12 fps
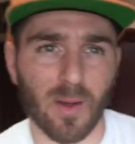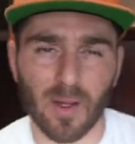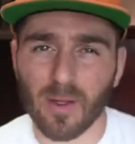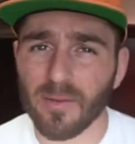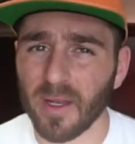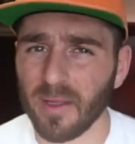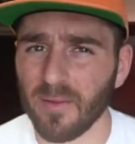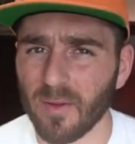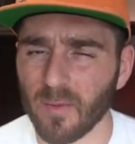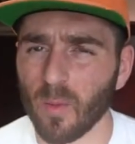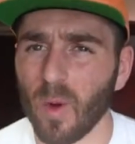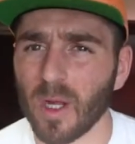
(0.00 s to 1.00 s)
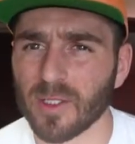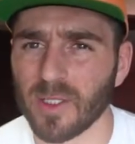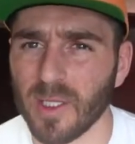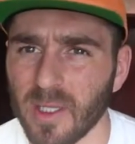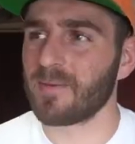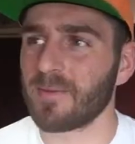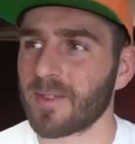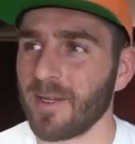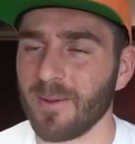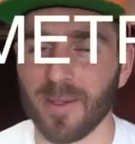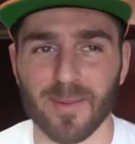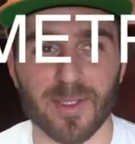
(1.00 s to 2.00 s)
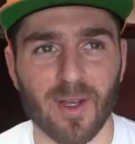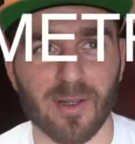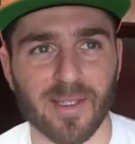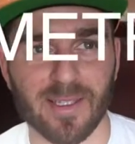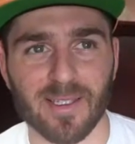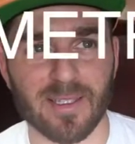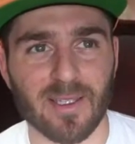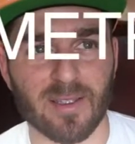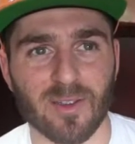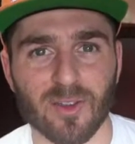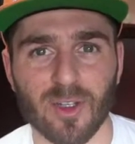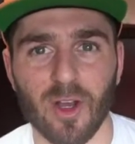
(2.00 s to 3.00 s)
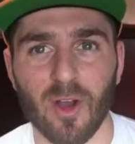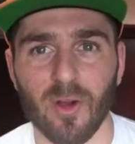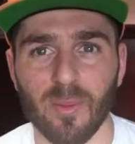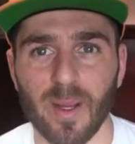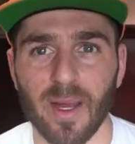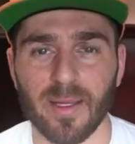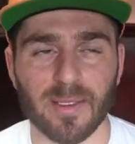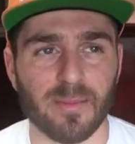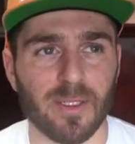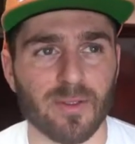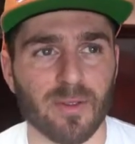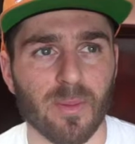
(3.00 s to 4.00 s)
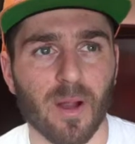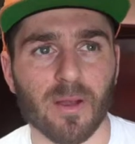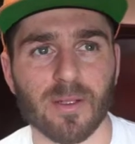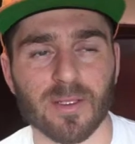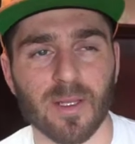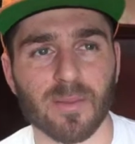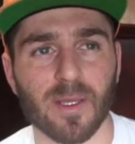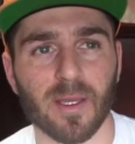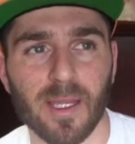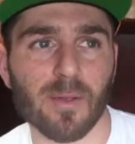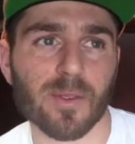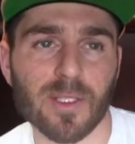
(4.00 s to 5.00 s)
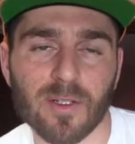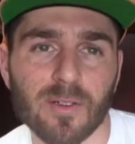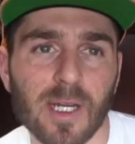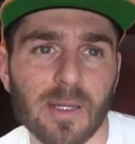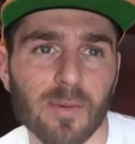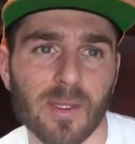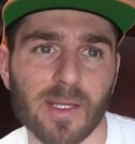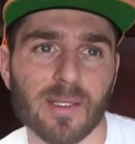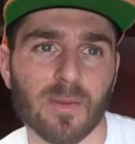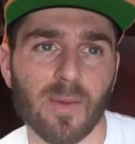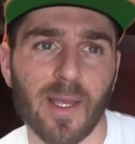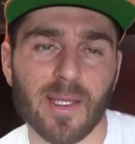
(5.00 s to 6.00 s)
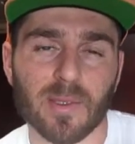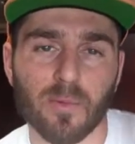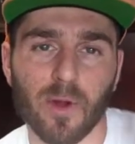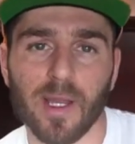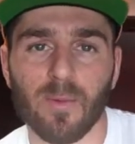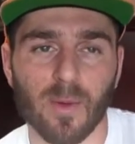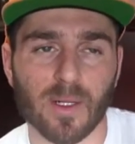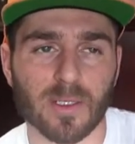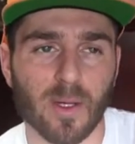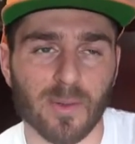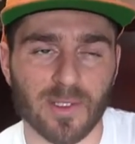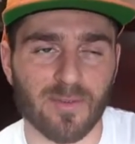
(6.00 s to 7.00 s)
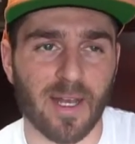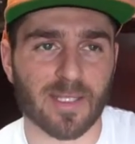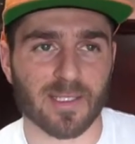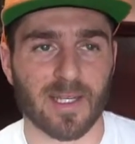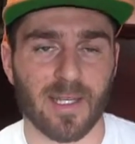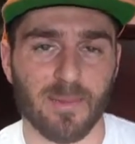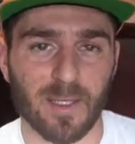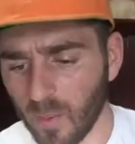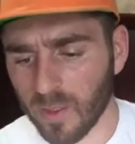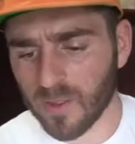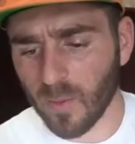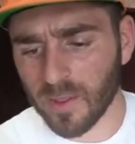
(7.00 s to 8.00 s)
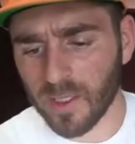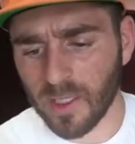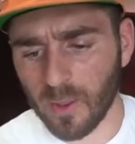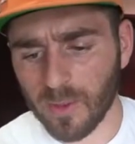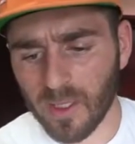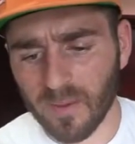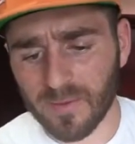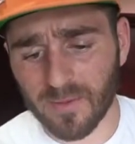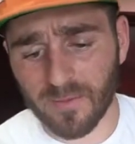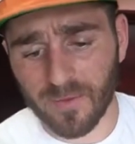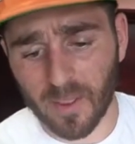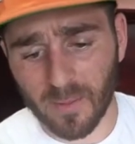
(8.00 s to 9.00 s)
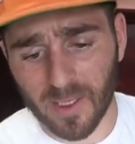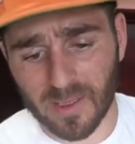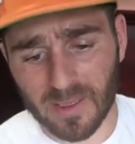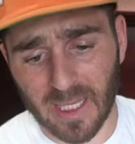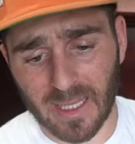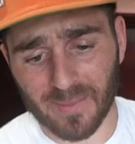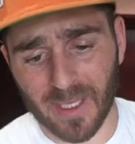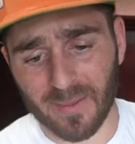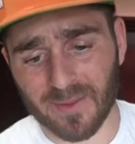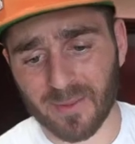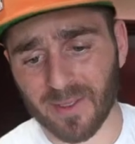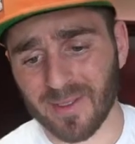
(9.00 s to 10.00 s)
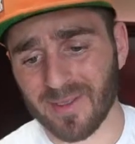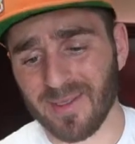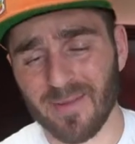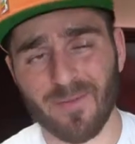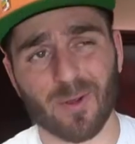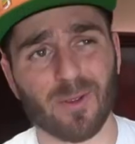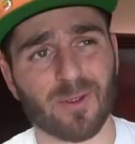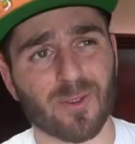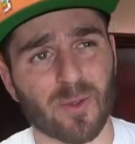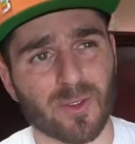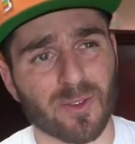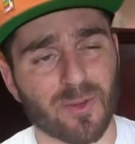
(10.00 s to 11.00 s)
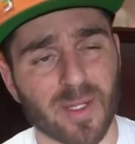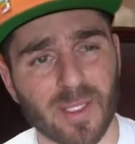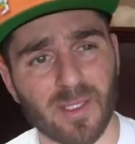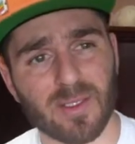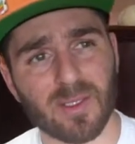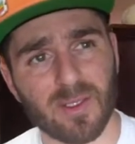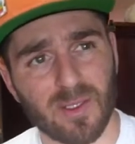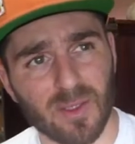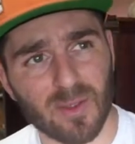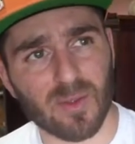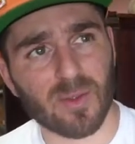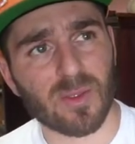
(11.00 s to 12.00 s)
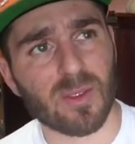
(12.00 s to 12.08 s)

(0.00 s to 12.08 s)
I don't know if any of you ever watched it. I forget what it was called, like This Is a Show by Demetri Martin or something. And it was incredible. Like the way his brain works always fascinated me. What is one thing you would love to film on a time lapse but is difficult or tricky to do?